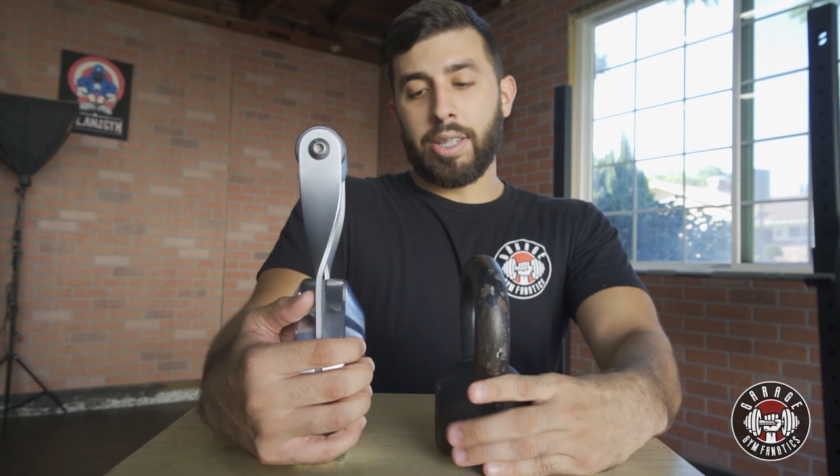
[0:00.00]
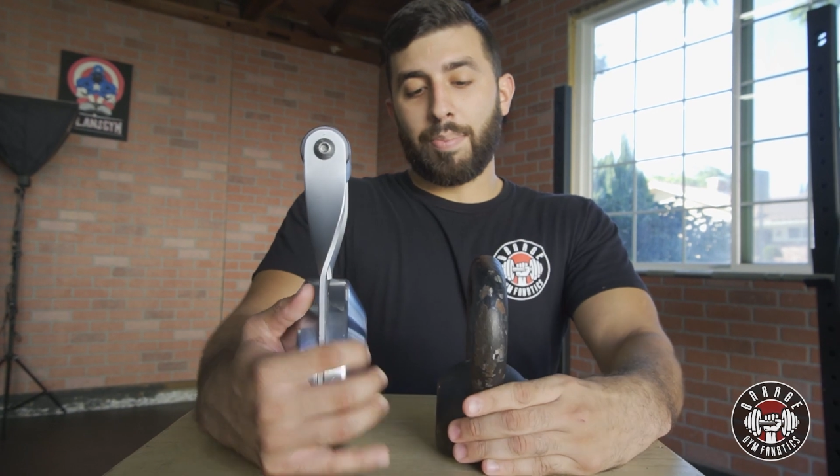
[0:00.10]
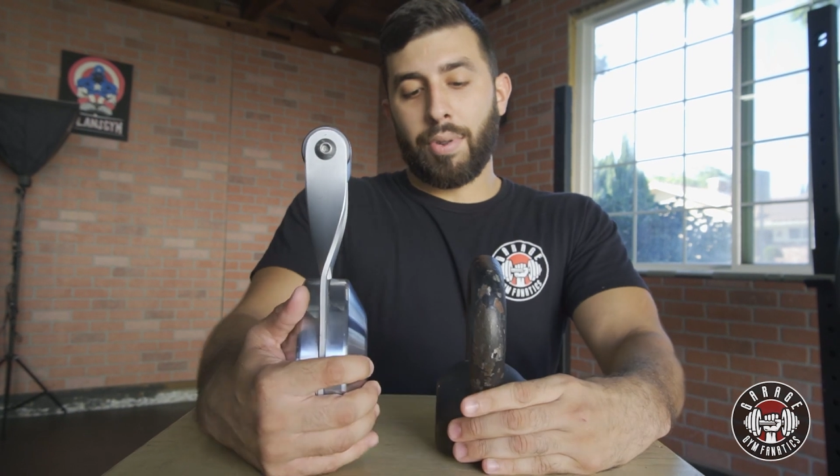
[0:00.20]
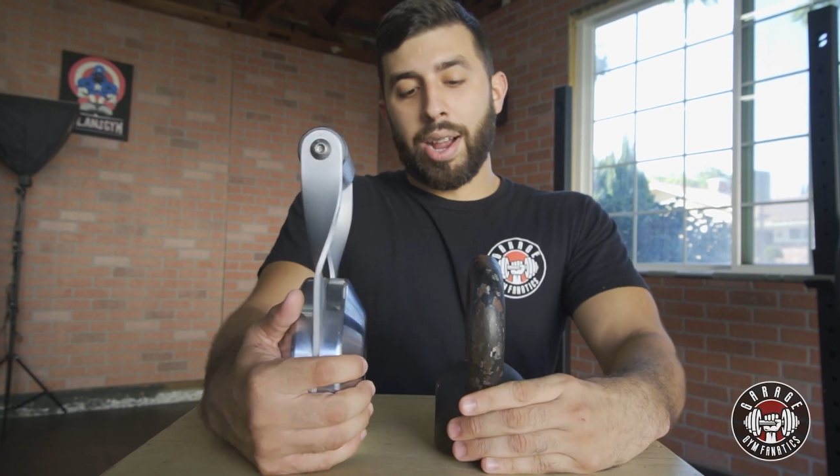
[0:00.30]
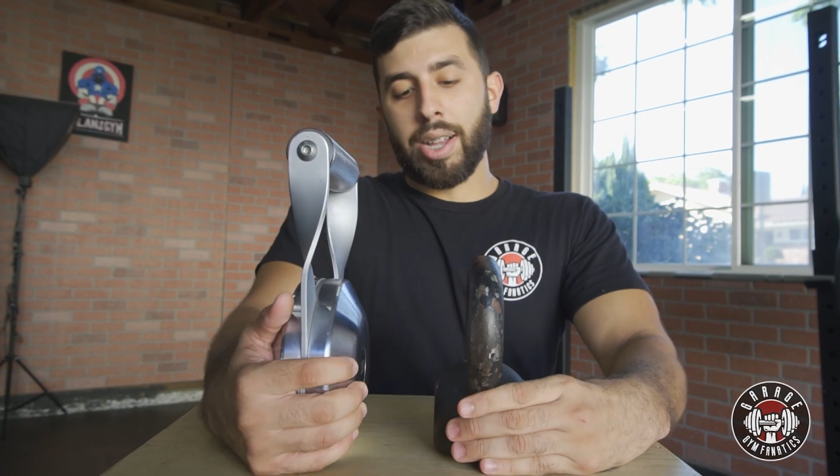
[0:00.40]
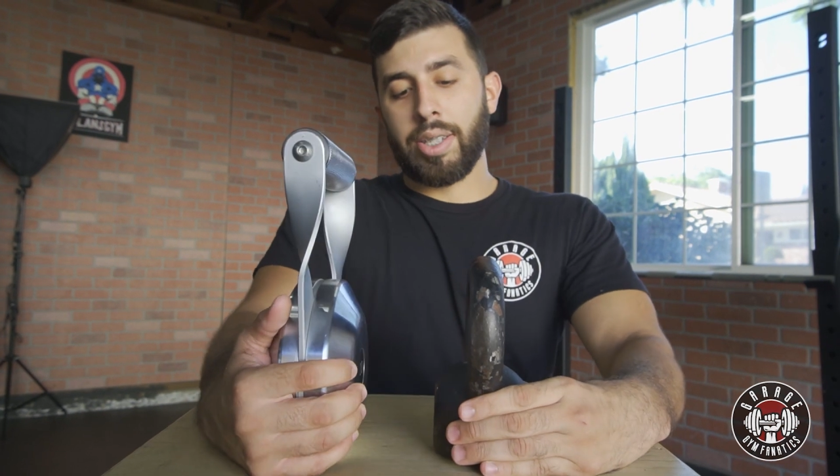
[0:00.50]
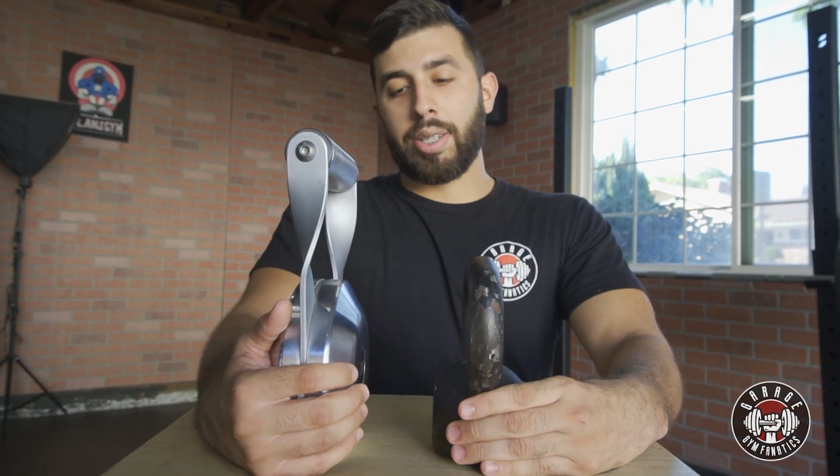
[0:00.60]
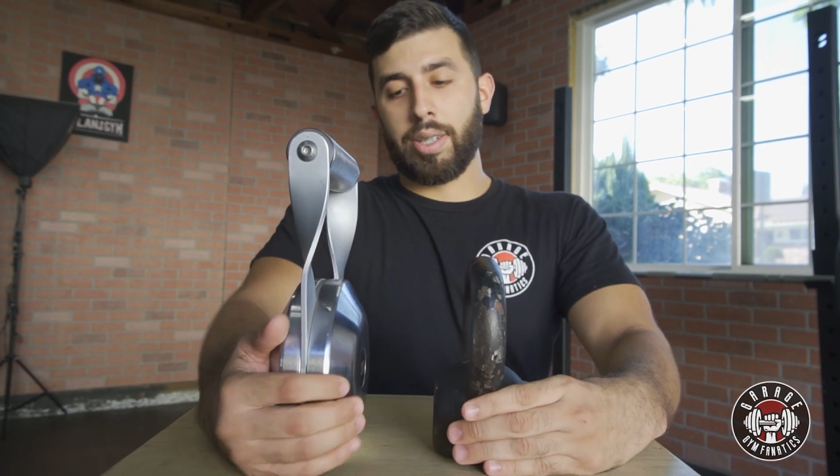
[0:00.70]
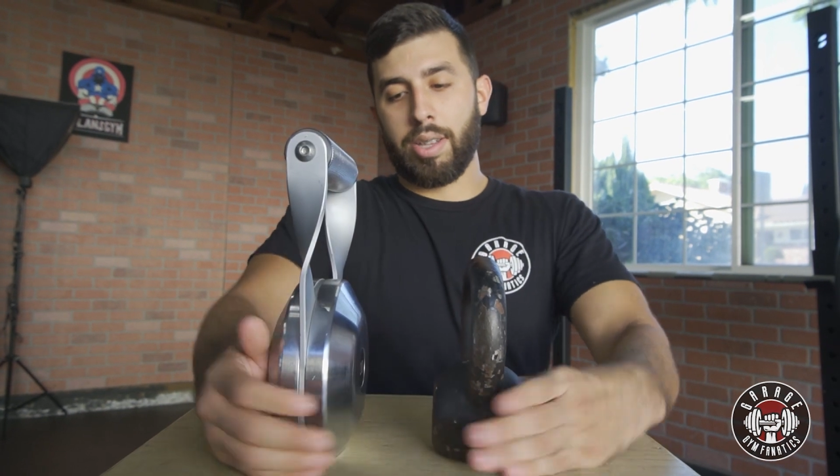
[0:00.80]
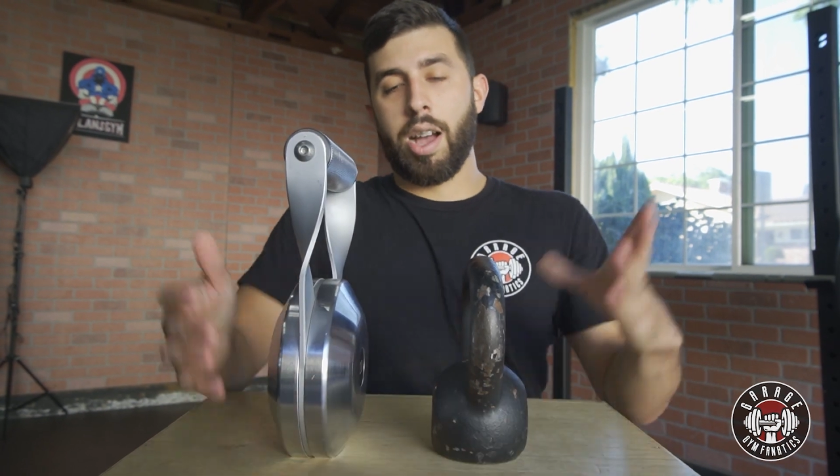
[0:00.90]
the
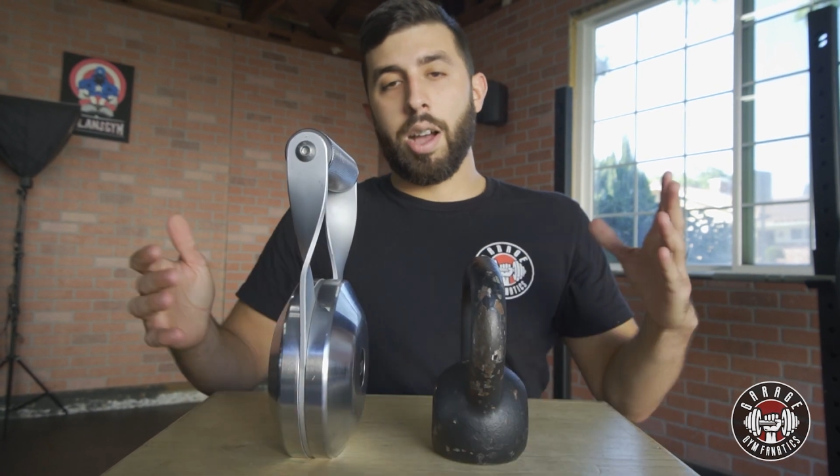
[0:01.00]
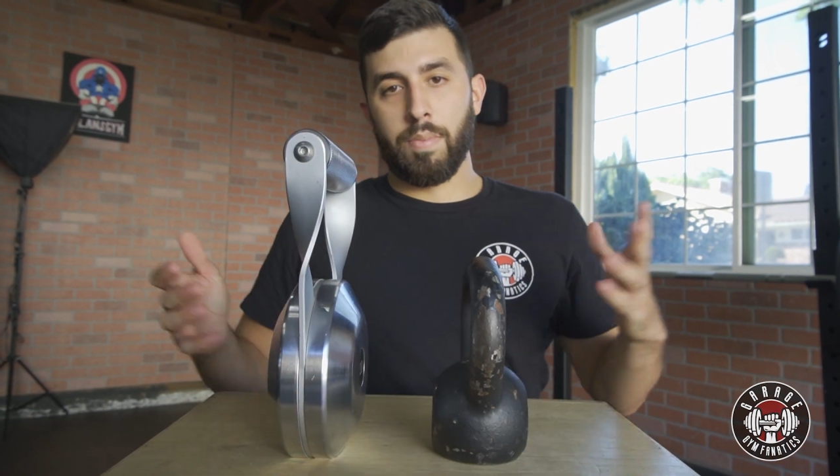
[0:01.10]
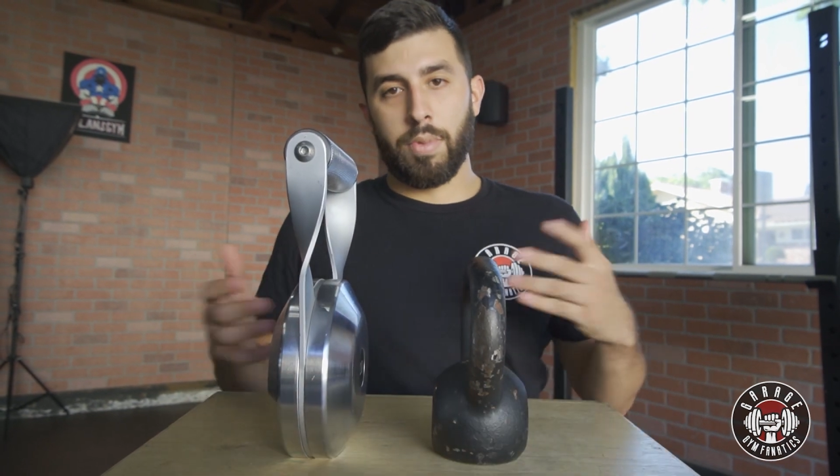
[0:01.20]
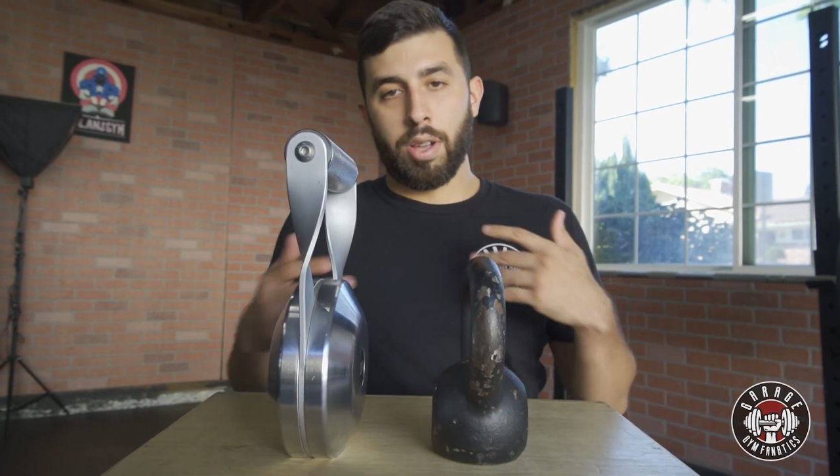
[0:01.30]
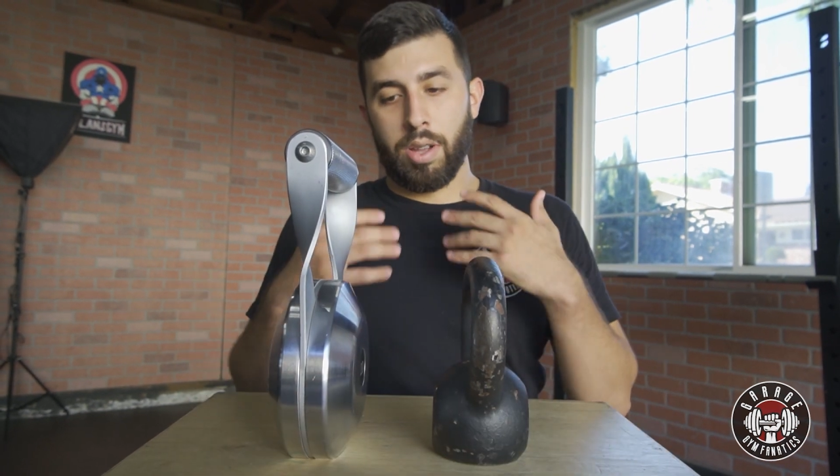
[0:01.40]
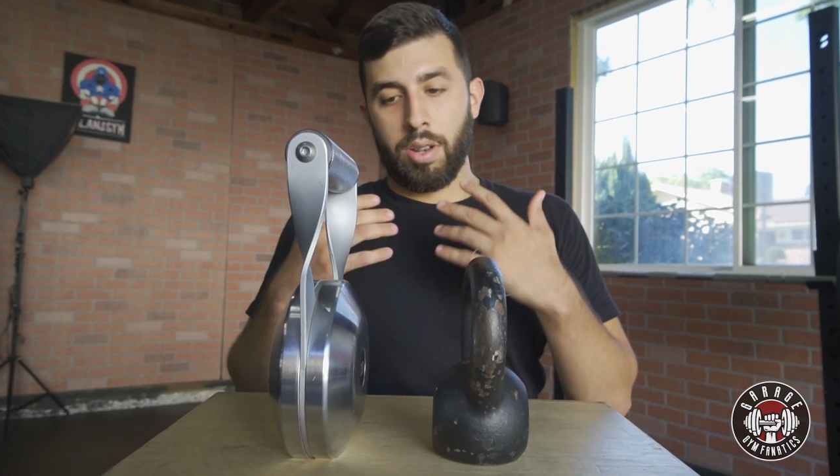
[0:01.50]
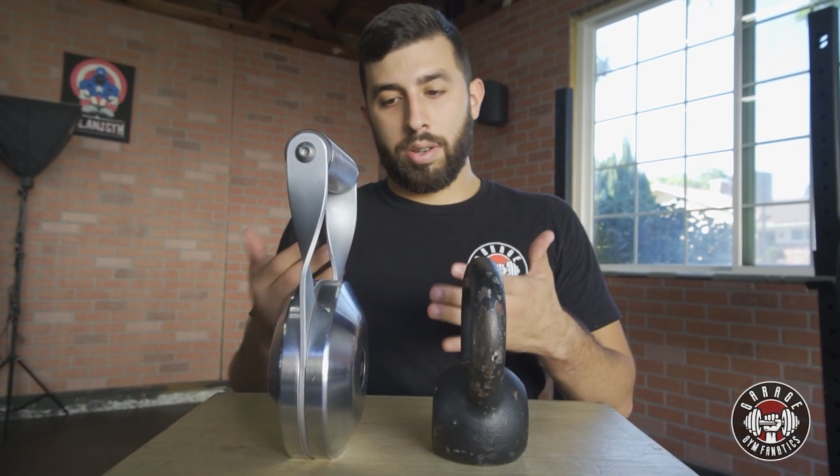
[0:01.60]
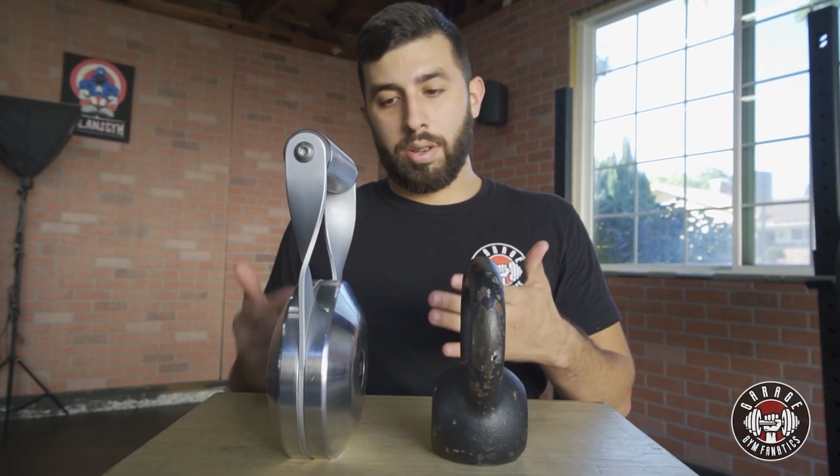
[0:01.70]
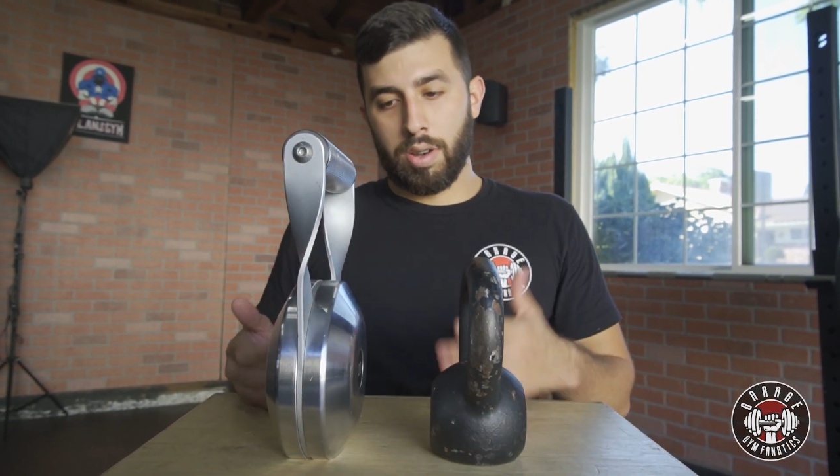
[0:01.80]
price, the